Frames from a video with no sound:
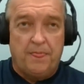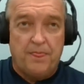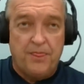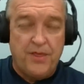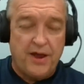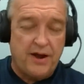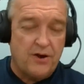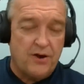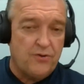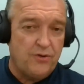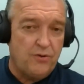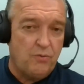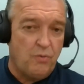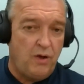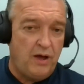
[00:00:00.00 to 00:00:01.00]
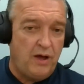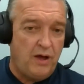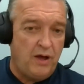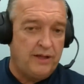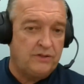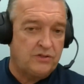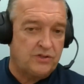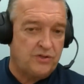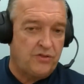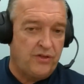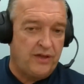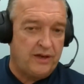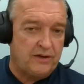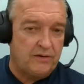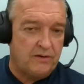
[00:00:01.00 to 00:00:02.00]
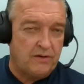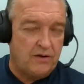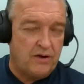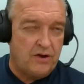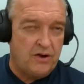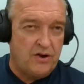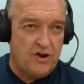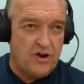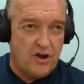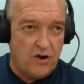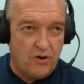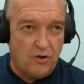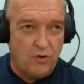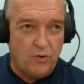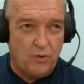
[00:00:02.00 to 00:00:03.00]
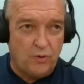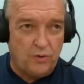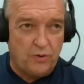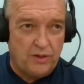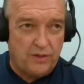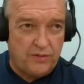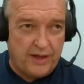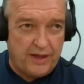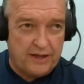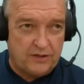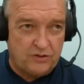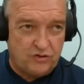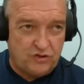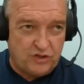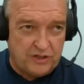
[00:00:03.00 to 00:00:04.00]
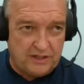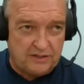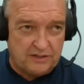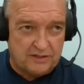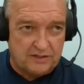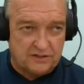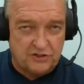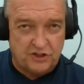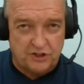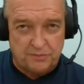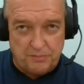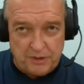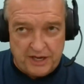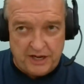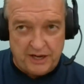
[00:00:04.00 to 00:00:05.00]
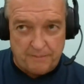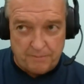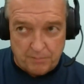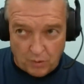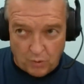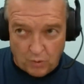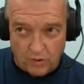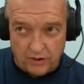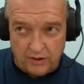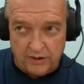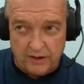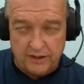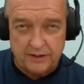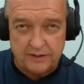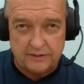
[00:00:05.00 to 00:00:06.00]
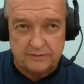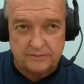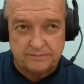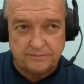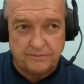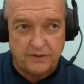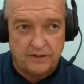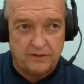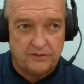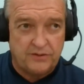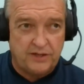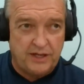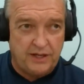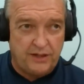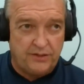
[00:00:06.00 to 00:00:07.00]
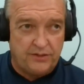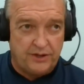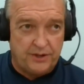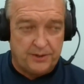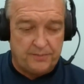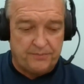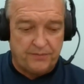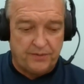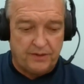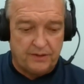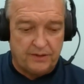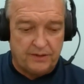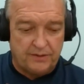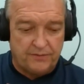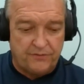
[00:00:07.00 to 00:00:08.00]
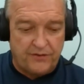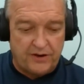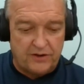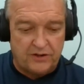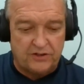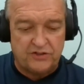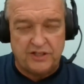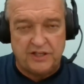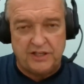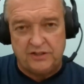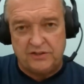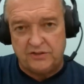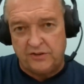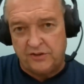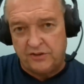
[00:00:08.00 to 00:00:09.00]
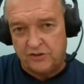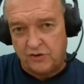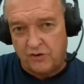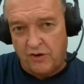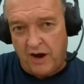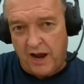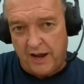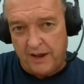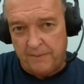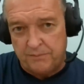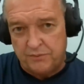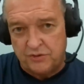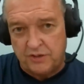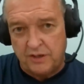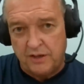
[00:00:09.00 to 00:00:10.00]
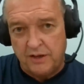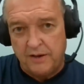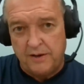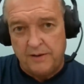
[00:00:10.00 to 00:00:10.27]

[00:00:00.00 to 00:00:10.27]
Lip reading: They're the ones that know that Jesus is being born. See, the Pharisees and the scribes,